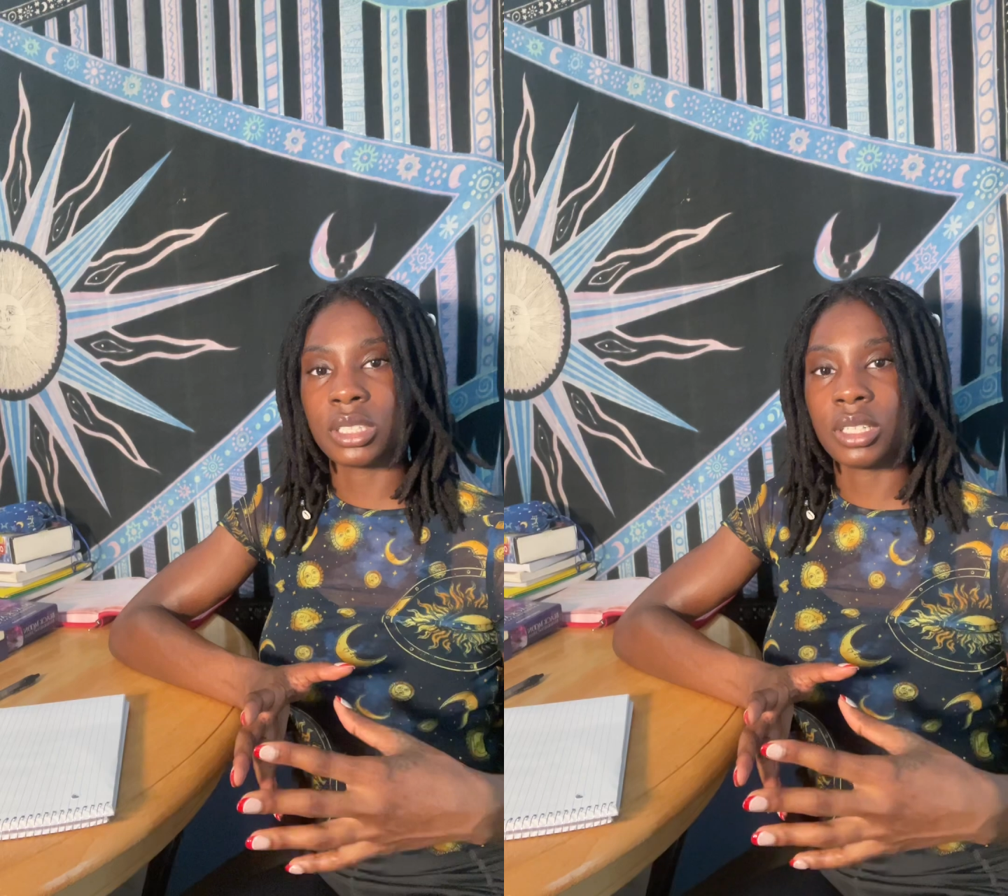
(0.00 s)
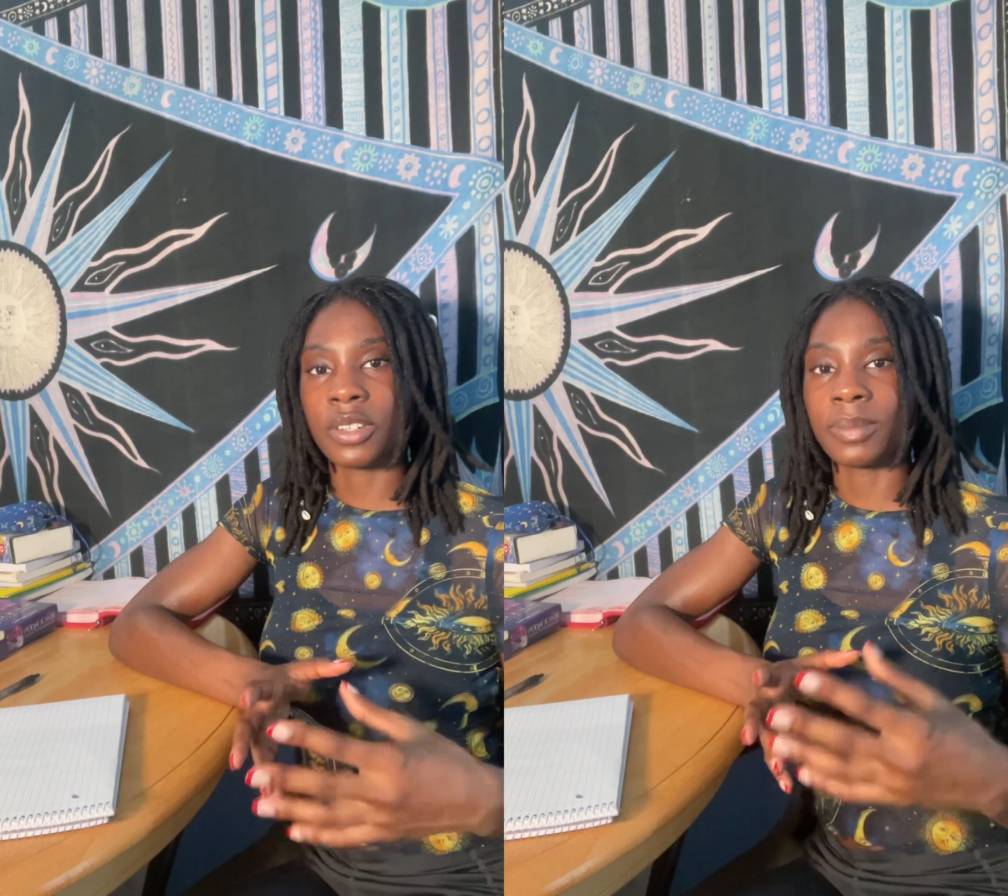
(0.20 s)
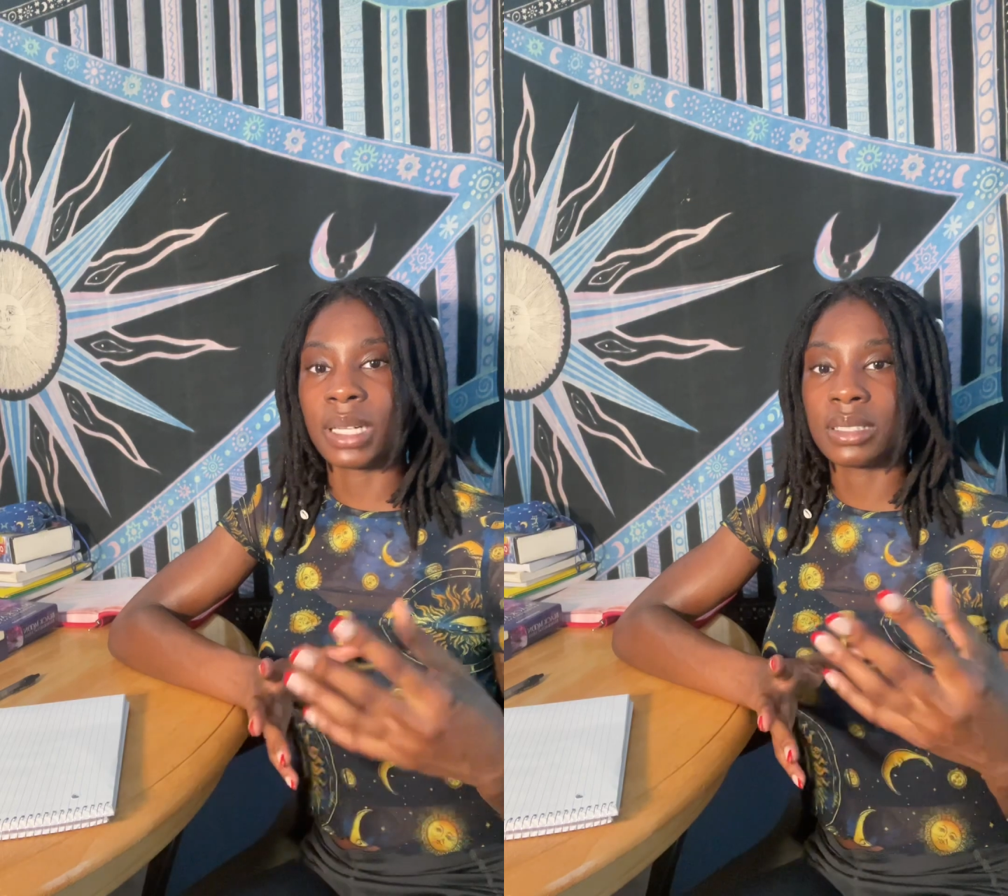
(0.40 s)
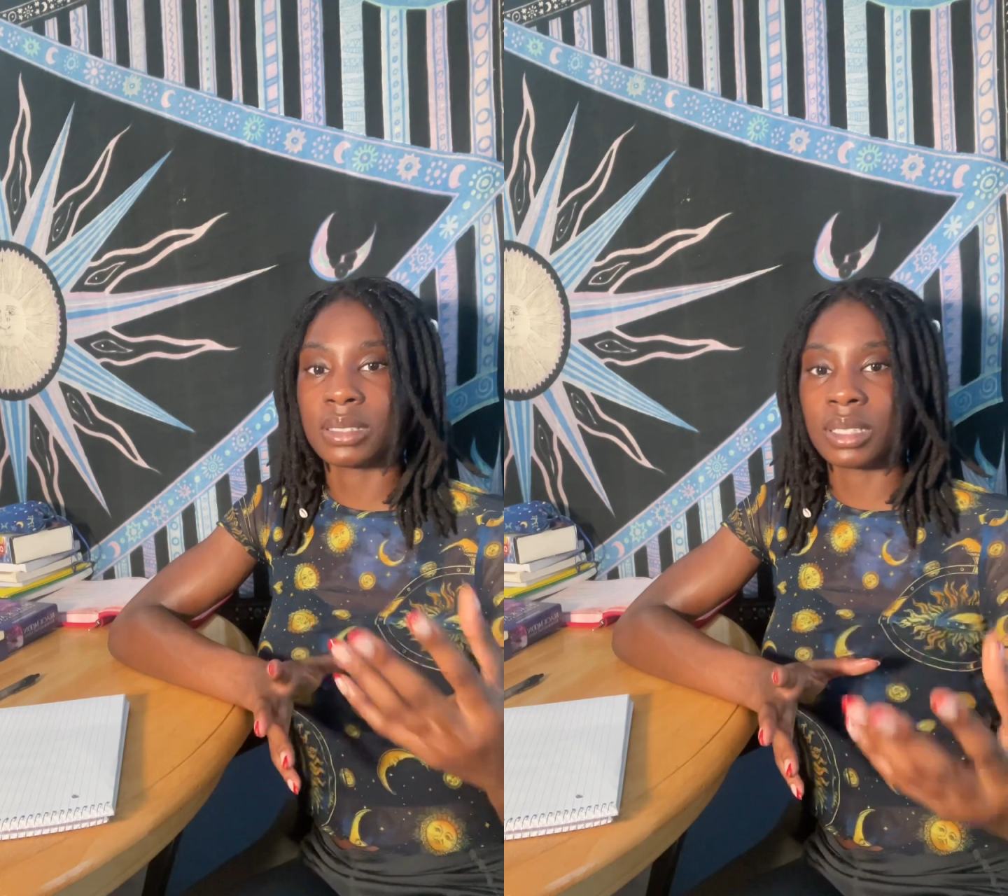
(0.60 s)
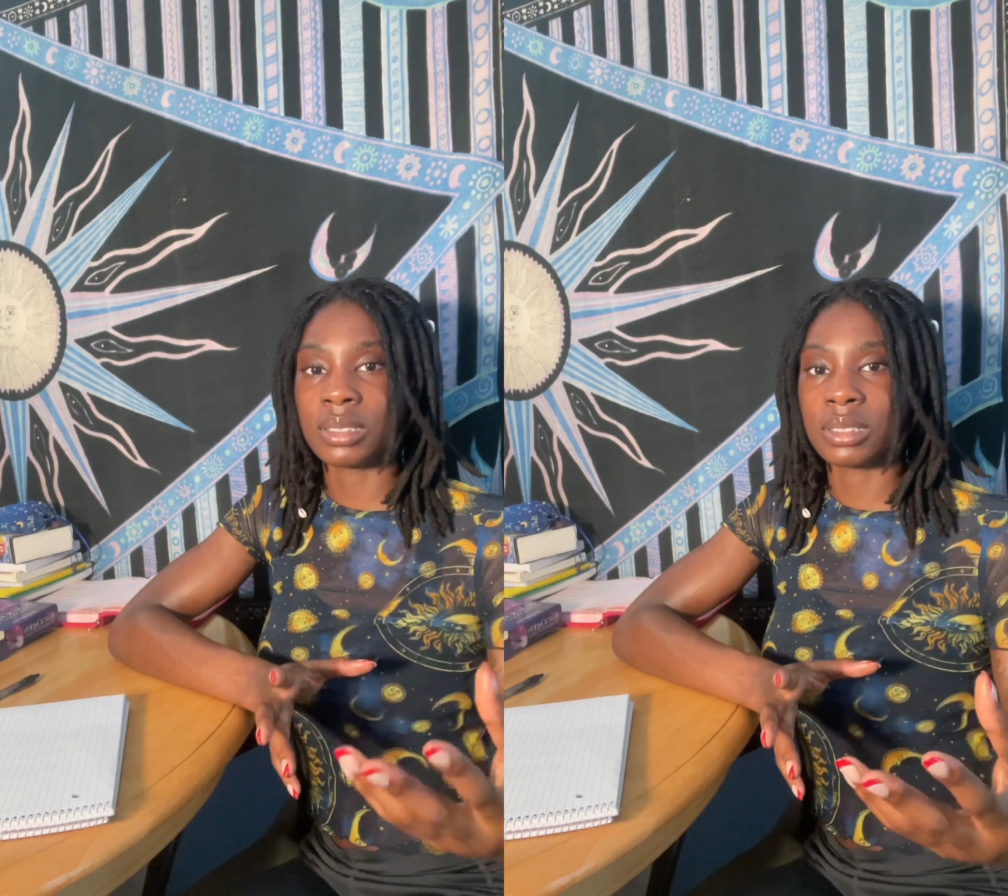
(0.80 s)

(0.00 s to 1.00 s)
of my sun